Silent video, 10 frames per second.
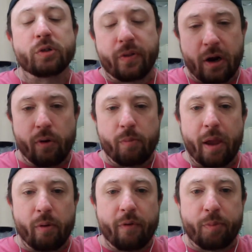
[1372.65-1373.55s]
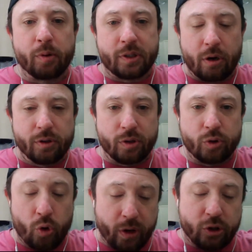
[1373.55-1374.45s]
and then Ari Mayroff posted also
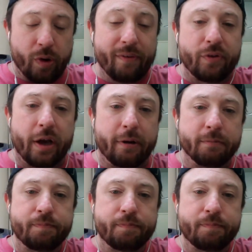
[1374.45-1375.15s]
during draft night.